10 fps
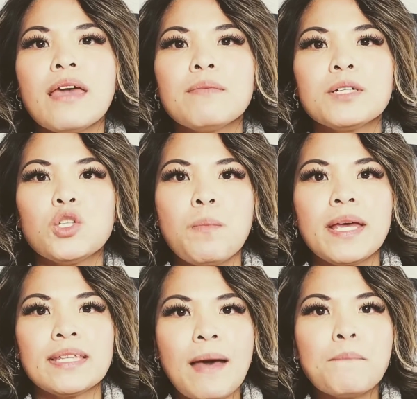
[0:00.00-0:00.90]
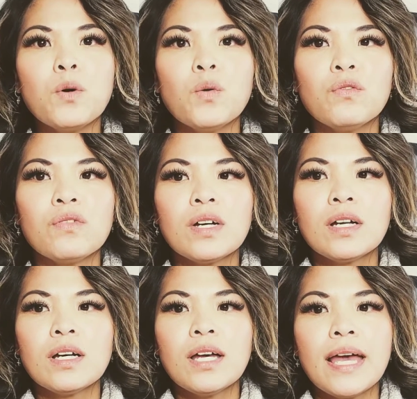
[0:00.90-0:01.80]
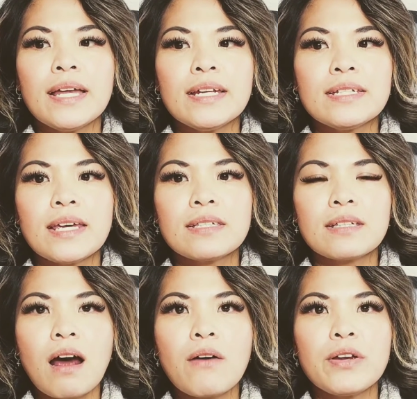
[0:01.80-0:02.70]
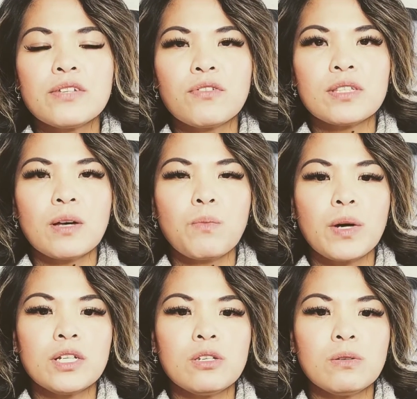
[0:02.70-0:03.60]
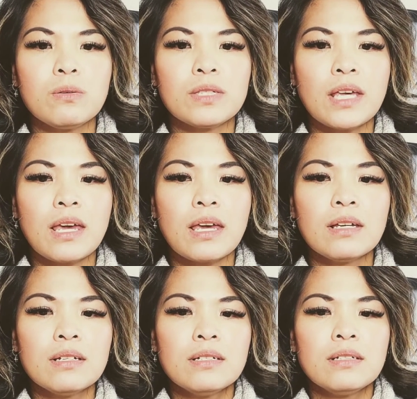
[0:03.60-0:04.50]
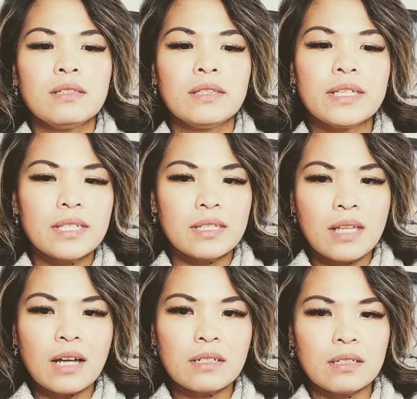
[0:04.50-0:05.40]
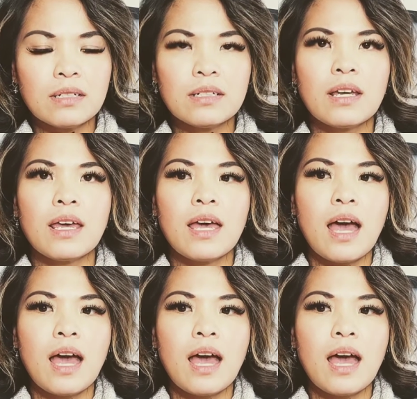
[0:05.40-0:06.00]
able to make that move. And it takes courage for someone to say, this is not good,